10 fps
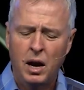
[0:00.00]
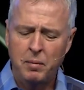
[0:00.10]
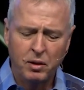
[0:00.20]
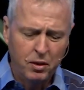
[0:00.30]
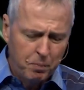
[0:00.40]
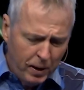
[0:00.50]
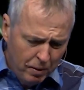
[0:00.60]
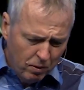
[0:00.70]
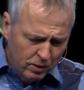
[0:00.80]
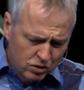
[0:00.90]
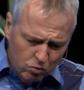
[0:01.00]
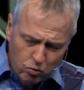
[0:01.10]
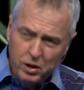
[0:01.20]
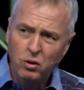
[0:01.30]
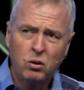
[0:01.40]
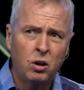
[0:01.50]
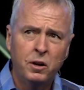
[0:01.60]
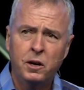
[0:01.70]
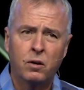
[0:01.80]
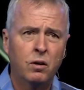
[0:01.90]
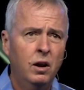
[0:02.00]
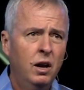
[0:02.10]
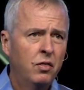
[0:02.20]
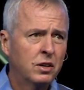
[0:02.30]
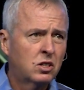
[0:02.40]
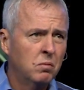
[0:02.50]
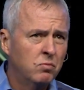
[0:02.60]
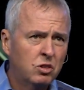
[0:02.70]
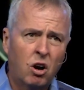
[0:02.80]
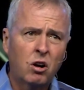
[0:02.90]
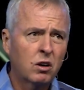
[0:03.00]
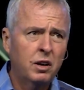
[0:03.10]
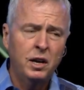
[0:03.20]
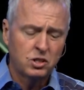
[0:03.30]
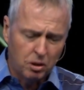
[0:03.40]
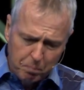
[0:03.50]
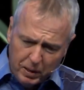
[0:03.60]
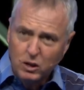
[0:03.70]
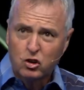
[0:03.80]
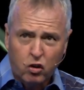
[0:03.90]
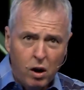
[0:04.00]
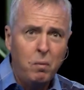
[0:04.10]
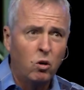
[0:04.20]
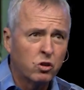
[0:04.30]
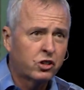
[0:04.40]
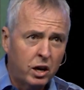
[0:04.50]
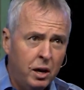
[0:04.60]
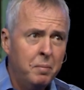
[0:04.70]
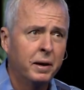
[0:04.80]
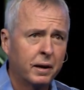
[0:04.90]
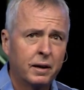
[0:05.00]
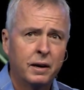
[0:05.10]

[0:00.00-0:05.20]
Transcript: I mean, the Bible is real clear that some dark days, the big trouble is coming,